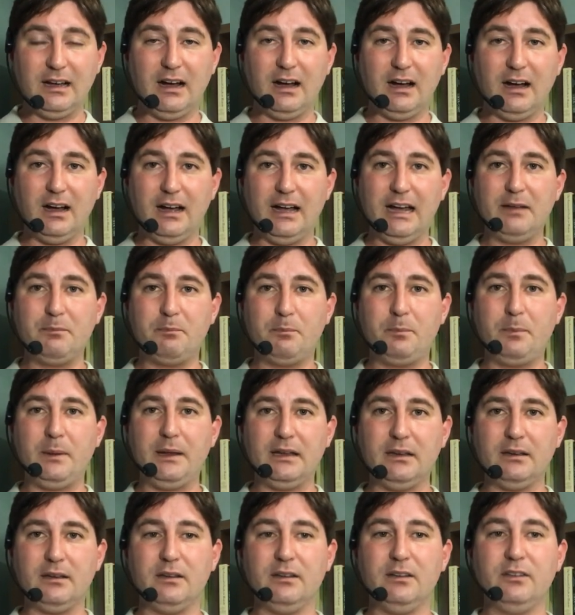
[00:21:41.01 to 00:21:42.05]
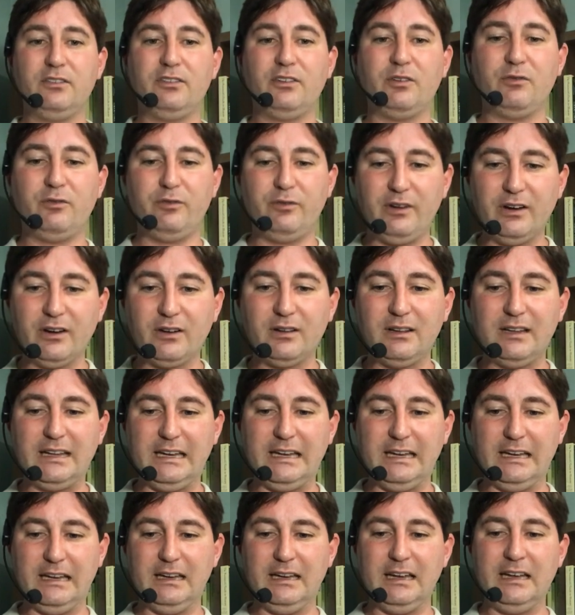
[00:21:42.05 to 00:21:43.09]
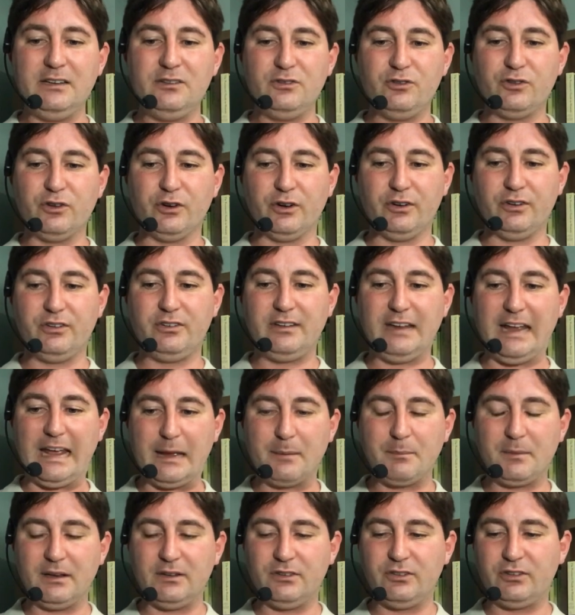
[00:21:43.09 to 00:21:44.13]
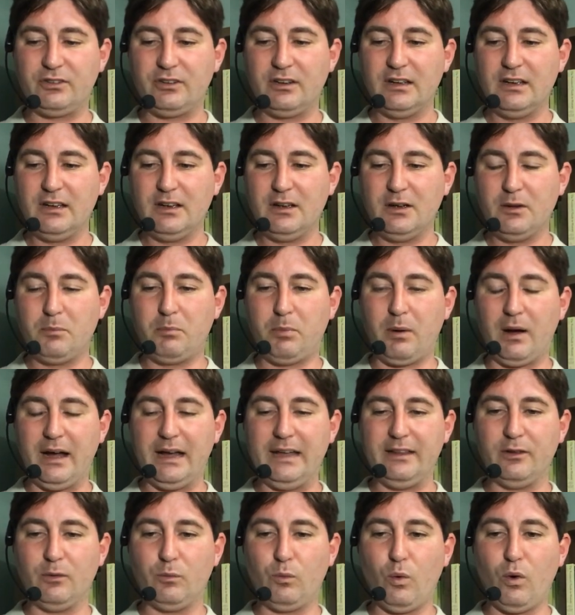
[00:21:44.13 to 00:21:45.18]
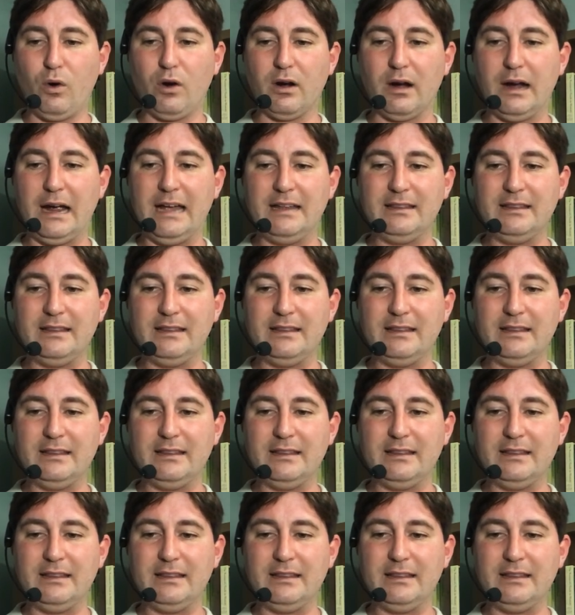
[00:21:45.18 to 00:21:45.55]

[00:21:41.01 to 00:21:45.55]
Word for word: uh, had been severely injured, damaged by the war.